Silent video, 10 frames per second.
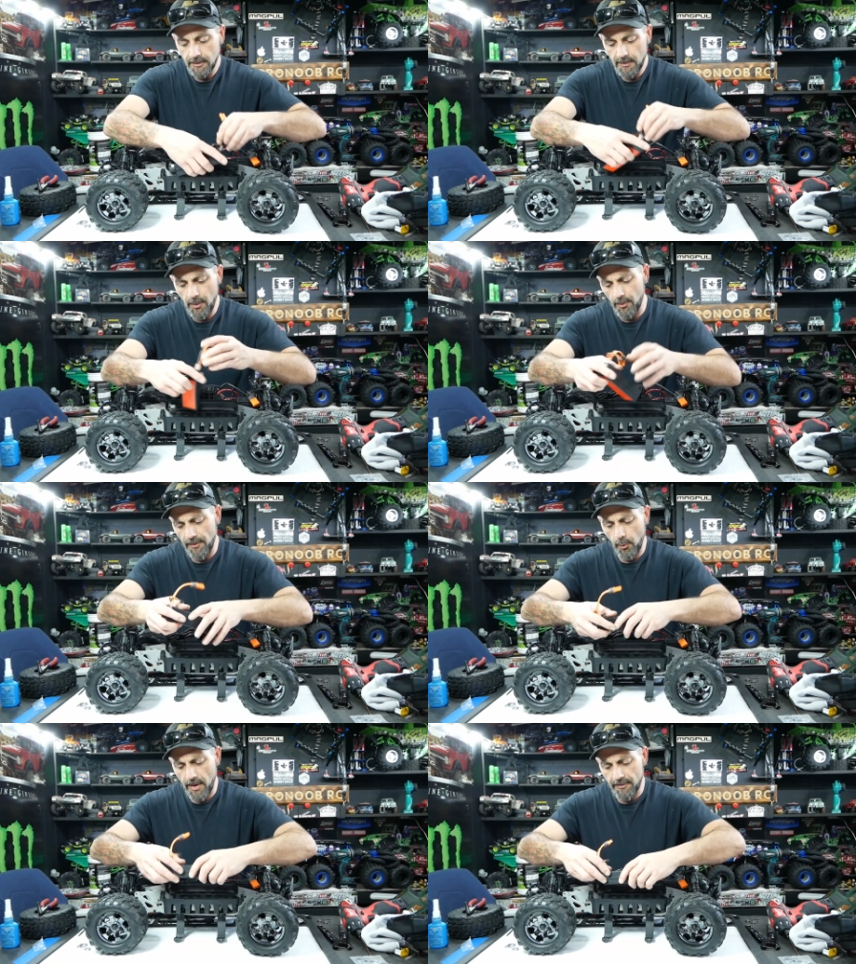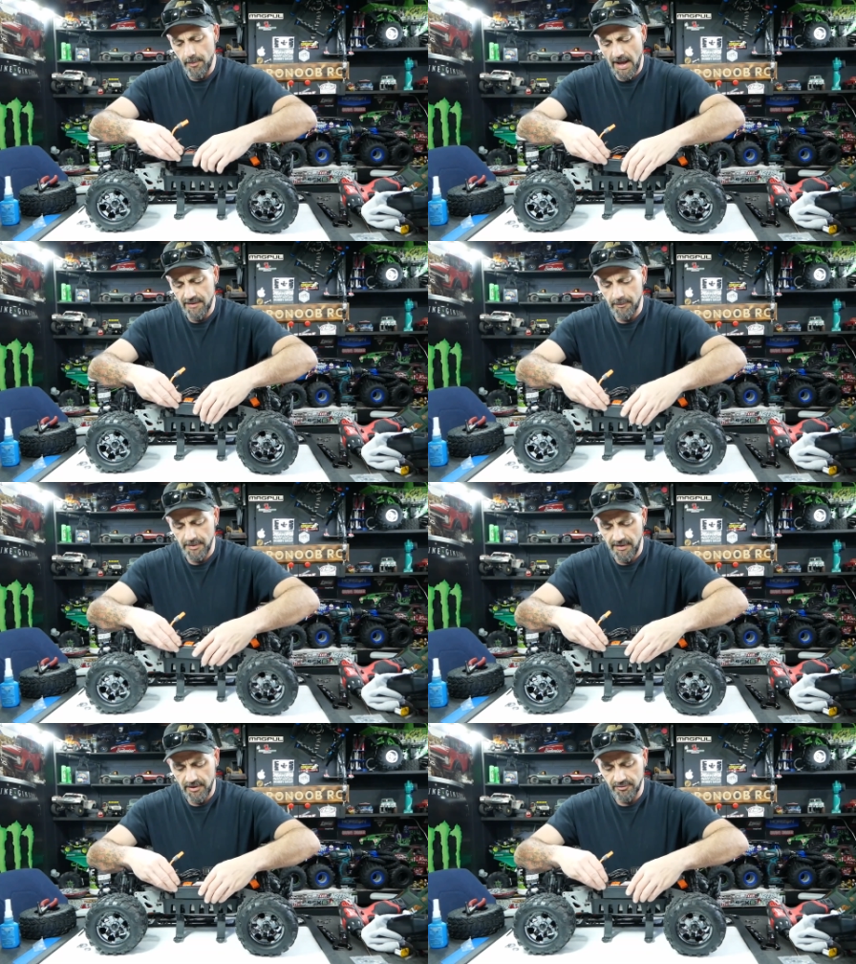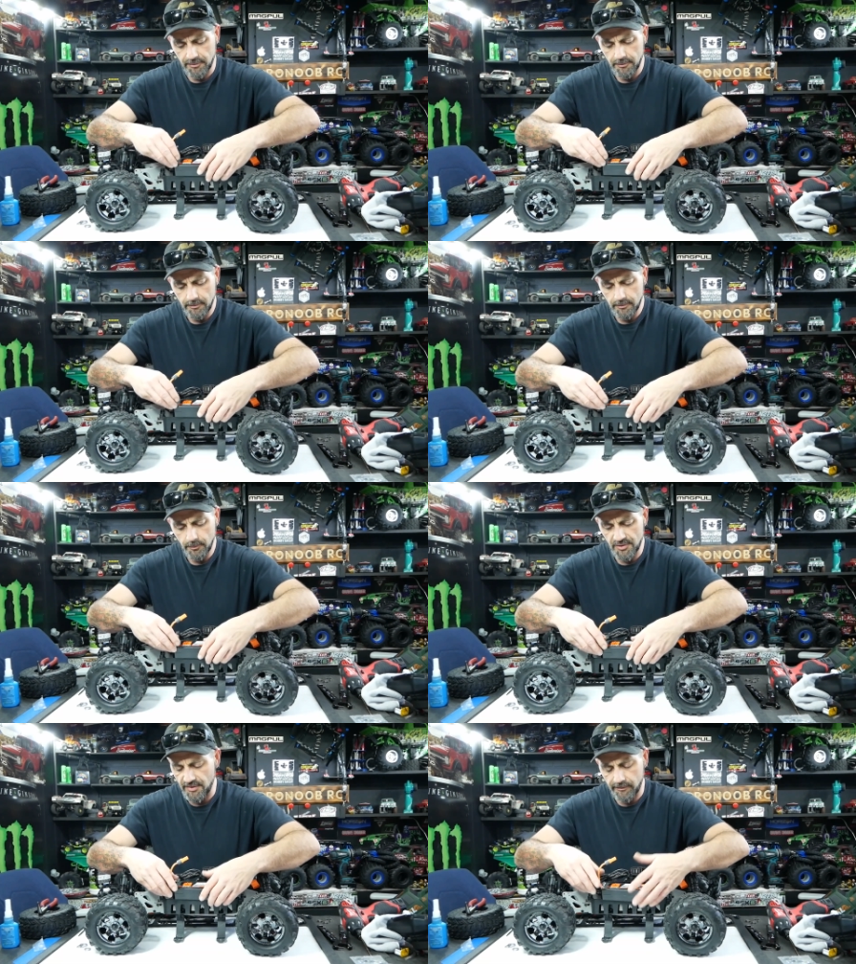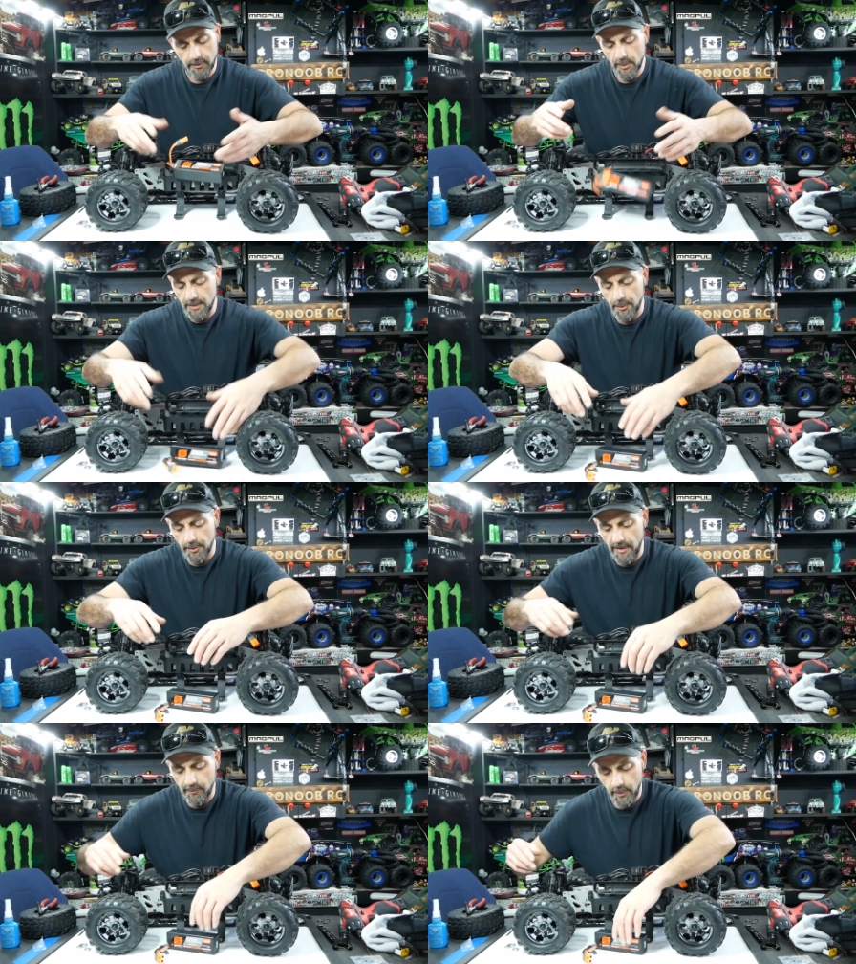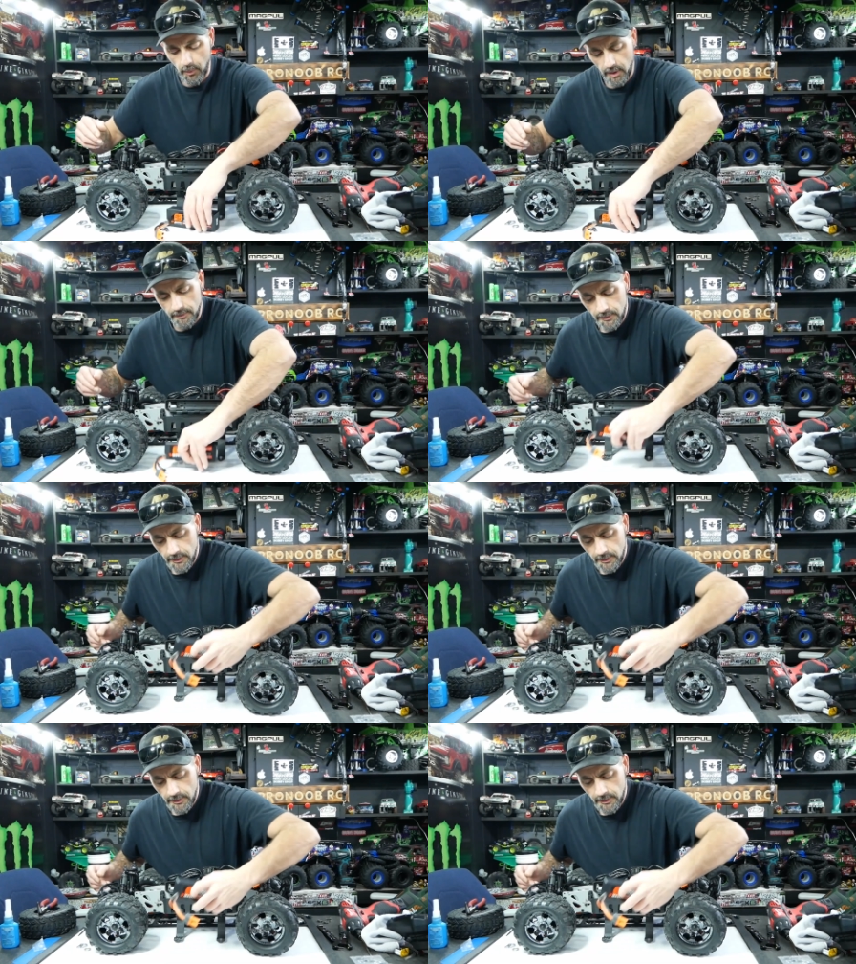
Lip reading: Maybe we'll run the wire in the back for protection, whichever. We can put them however we want.